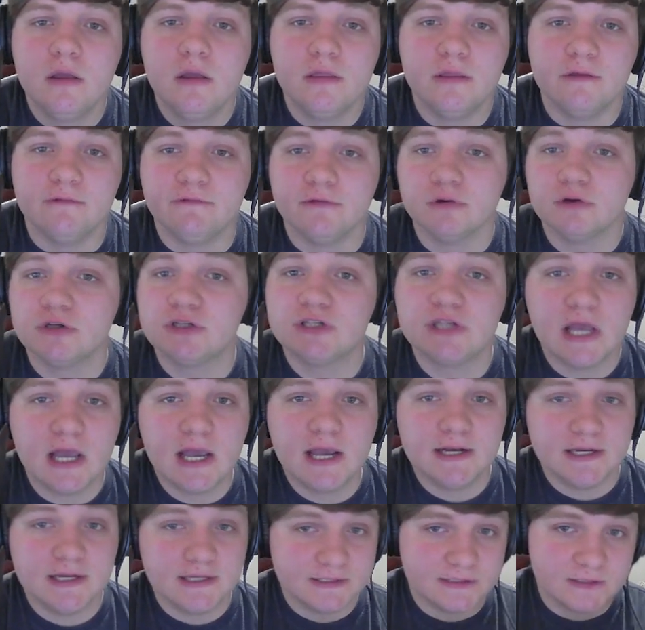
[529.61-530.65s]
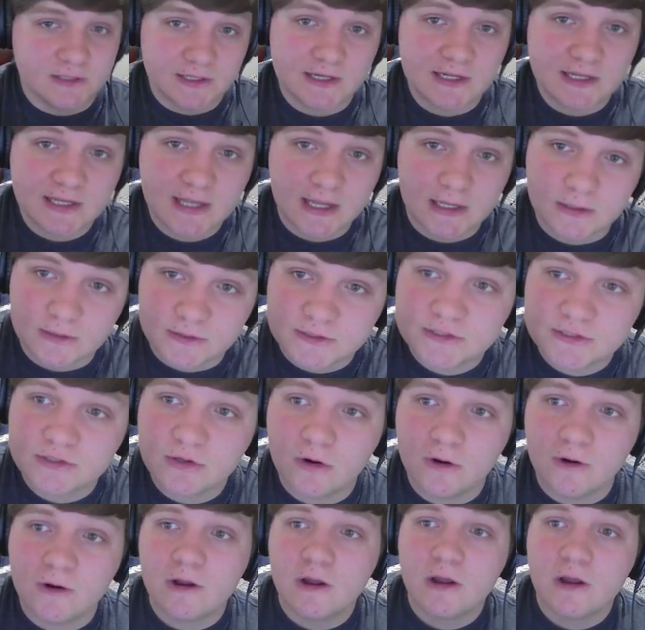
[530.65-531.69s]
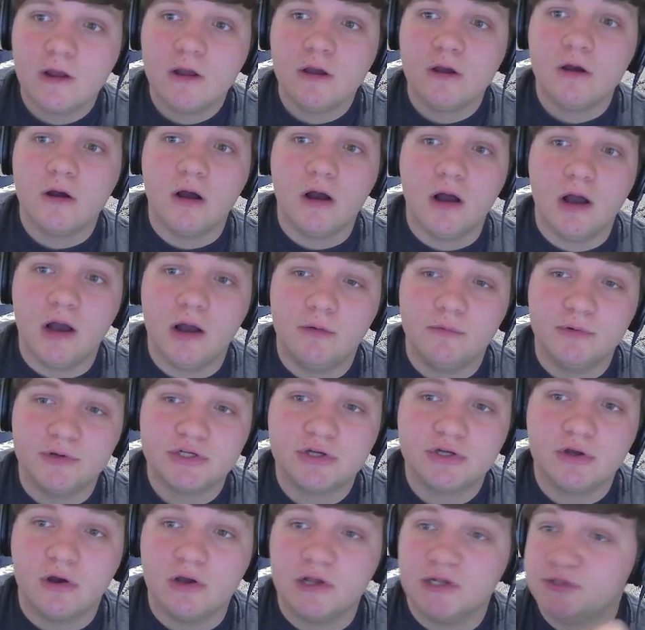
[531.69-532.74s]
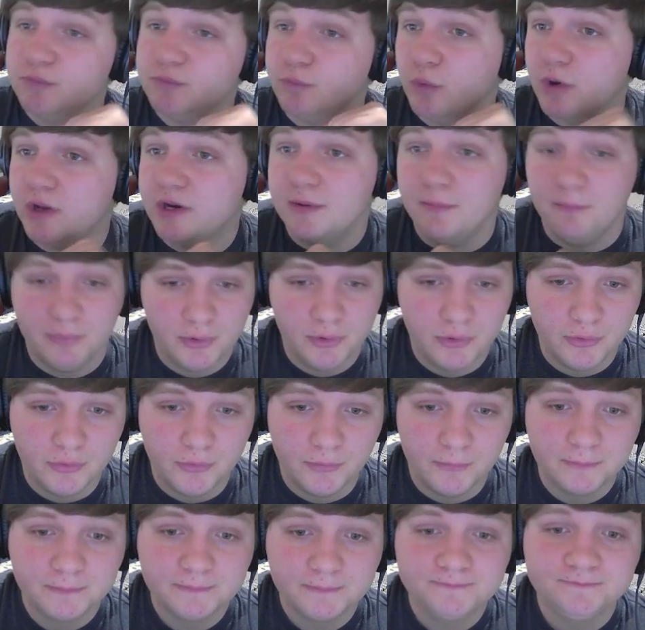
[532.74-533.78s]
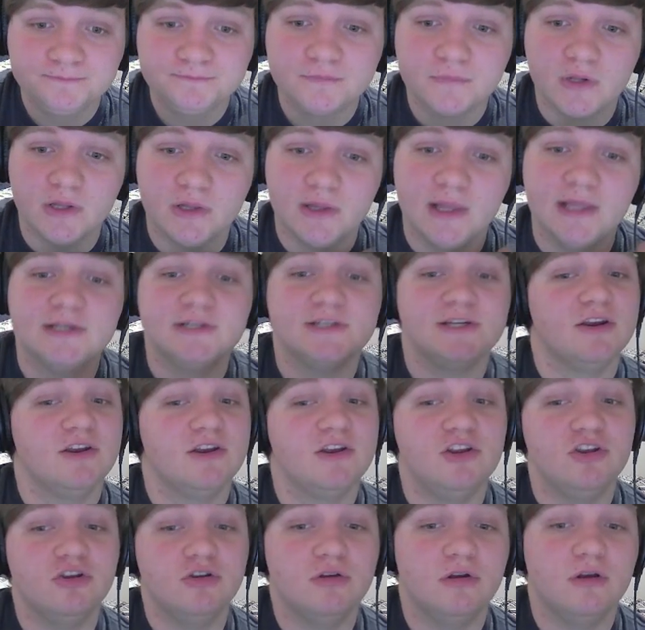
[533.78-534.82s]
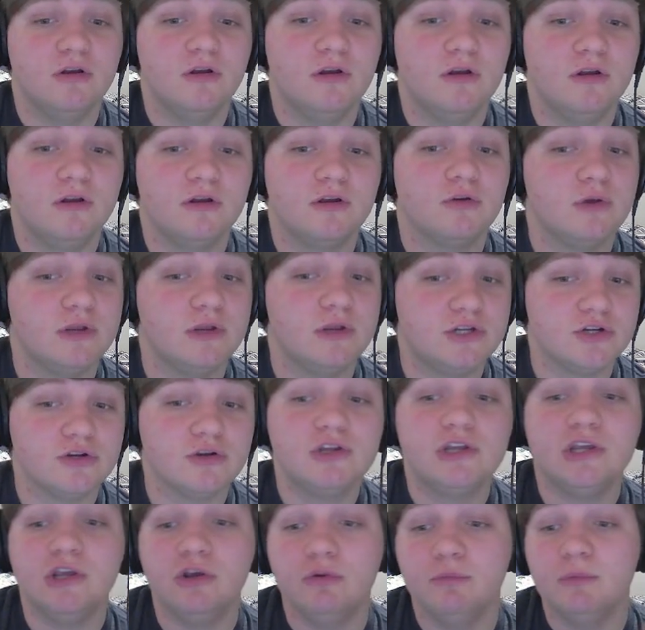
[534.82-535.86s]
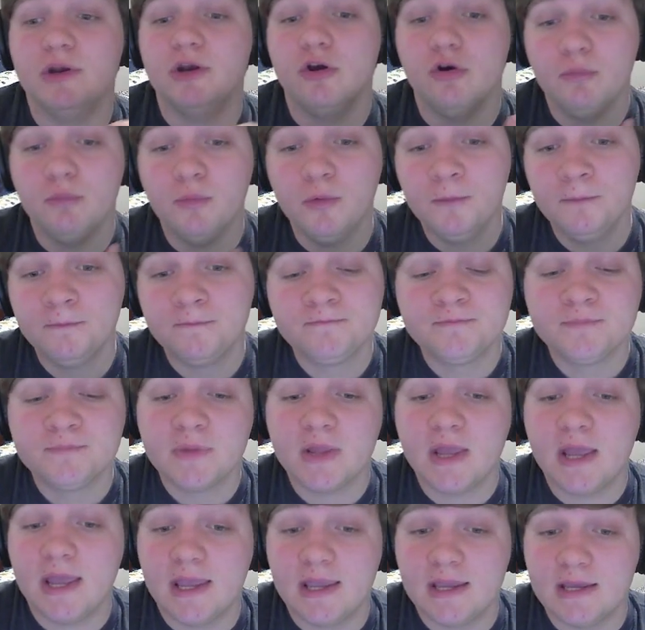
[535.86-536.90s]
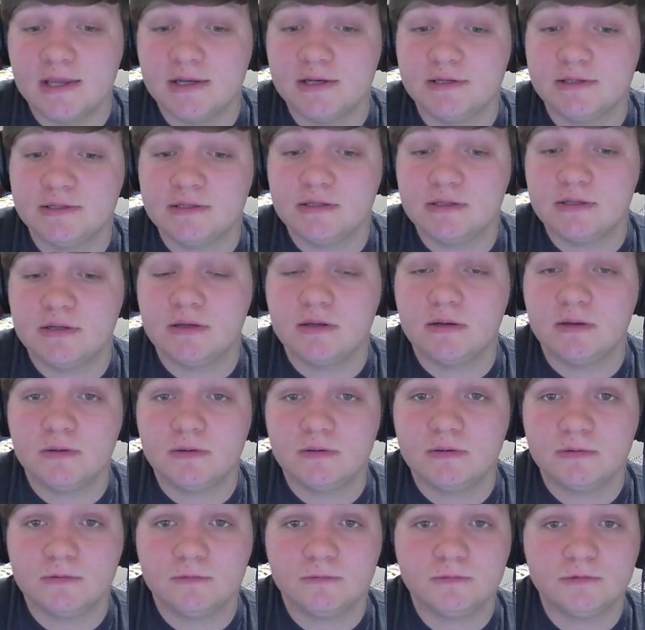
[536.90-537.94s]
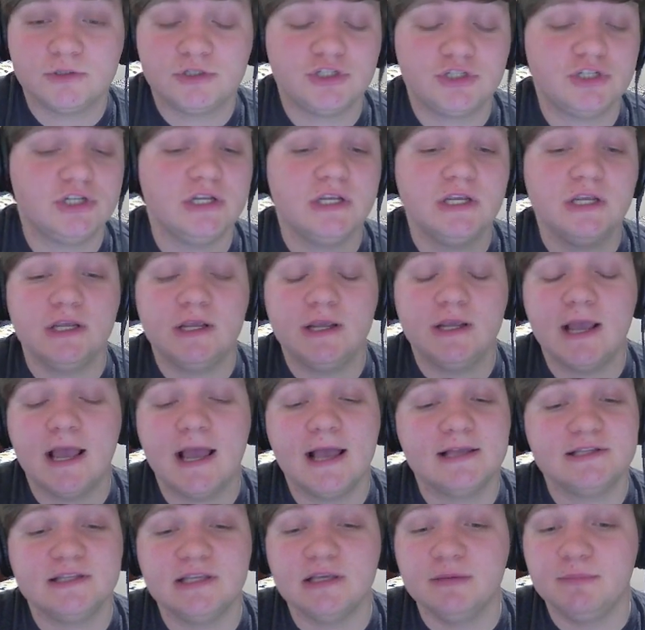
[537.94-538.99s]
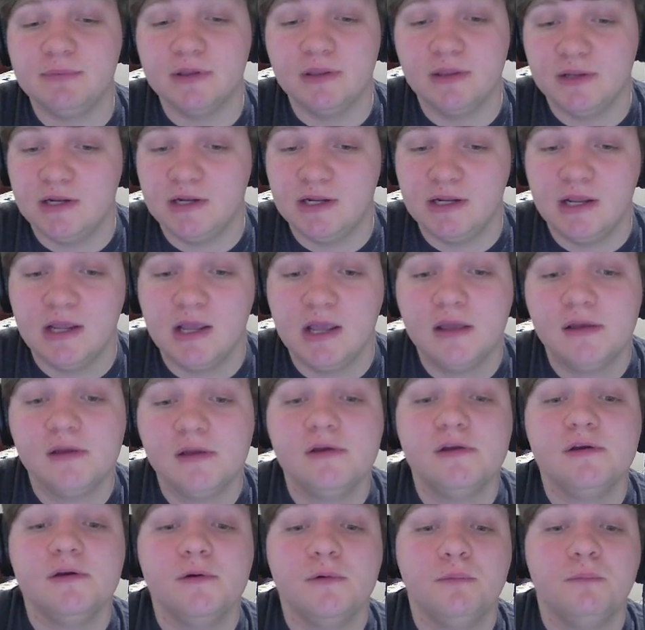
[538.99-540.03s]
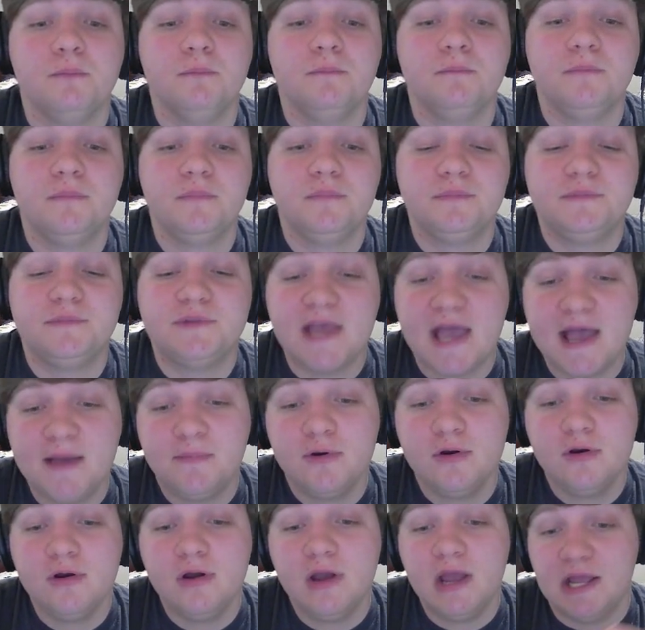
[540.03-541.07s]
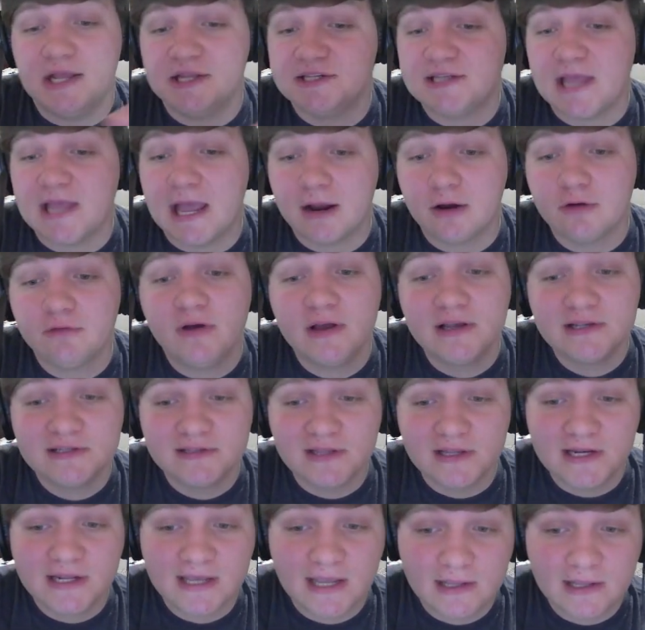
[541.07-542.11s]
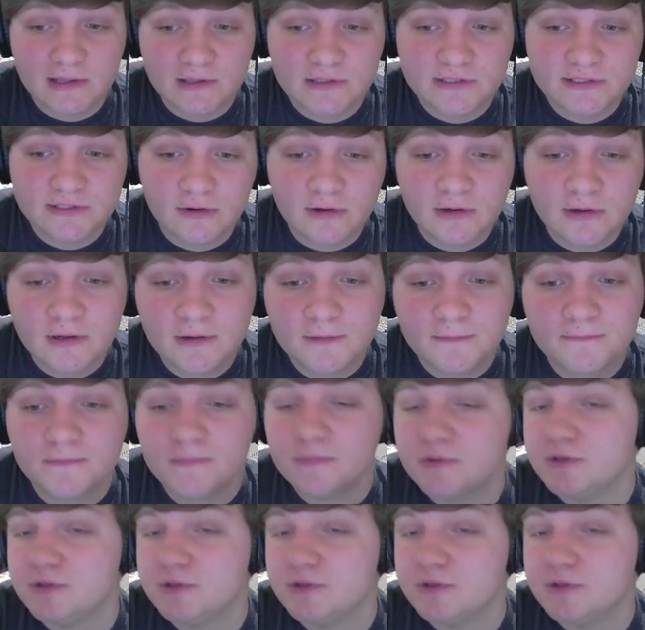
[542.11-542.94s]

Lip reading: The first side is Lady Catelyn Stark, which costs 1 in blue, a legendary creature, human noble, and she has the ability tap her and sacrifice Lady Catelyn Stark.